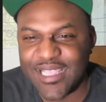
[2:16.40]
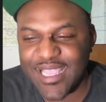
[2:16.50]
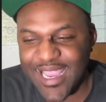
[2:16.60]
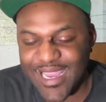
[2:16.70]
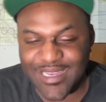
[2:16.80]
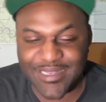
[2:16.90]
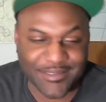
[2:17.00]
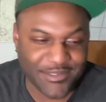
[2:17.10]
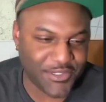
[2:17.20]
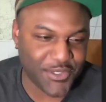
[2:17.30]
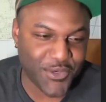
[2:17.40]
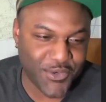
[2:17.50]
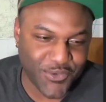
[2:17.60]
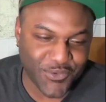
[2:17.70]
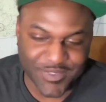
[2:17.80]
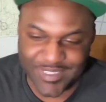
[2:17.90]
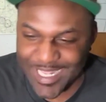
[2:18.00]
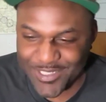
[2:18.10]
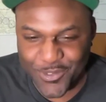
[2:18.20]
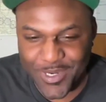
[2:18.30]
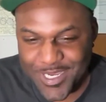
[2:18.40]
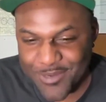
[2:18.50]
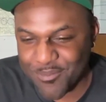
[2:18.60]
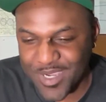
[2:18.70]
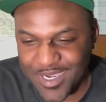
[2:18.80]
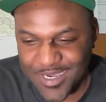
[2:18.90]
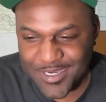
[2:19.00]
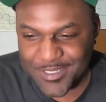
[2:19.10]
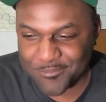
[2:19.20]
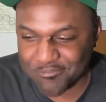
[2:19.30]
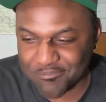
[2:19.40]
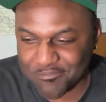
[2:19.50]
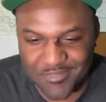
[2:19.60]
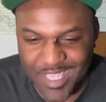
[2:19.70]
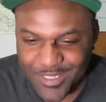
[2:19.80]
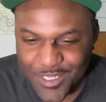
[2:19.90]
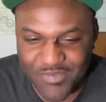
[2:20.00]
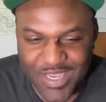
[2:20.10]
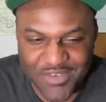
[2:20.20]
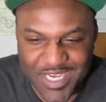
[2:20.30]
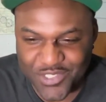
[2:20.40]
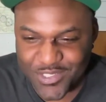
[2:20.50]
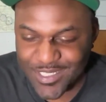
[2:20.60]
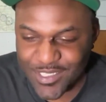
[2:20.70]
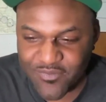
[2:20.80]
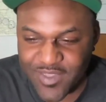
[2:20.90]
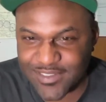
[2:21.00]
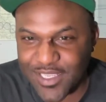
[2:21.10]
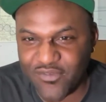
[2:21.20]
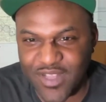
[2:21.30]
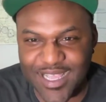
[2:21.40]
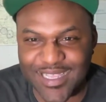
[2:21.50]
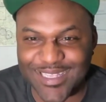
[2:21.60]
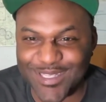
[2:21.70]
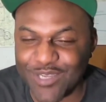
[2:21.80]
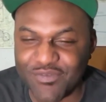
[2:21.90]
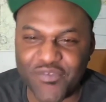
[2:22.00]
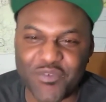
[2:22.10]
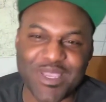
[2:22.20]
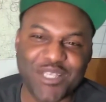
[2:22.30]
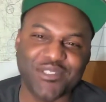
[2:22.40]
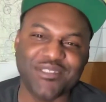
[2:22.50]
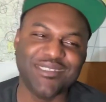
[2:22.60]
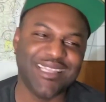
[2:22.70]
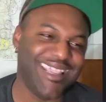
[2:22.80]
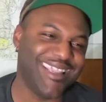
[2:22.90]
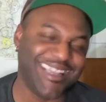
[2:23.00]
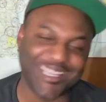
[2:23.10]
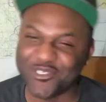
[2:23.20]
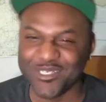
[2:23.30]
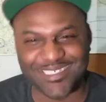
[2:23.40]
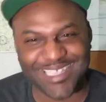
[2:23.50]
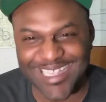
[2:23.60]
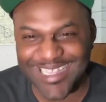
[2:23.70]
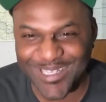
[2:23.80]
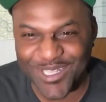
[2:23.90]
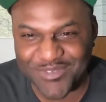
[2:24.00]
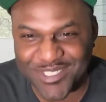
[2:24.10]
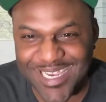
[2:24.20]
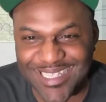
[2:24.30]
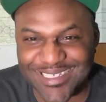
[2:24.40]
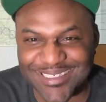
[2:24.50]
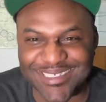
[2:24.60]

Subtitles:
And so that's who I am. I love aviation. I love things that fly. I love information. And I guess you could say I love a challenge.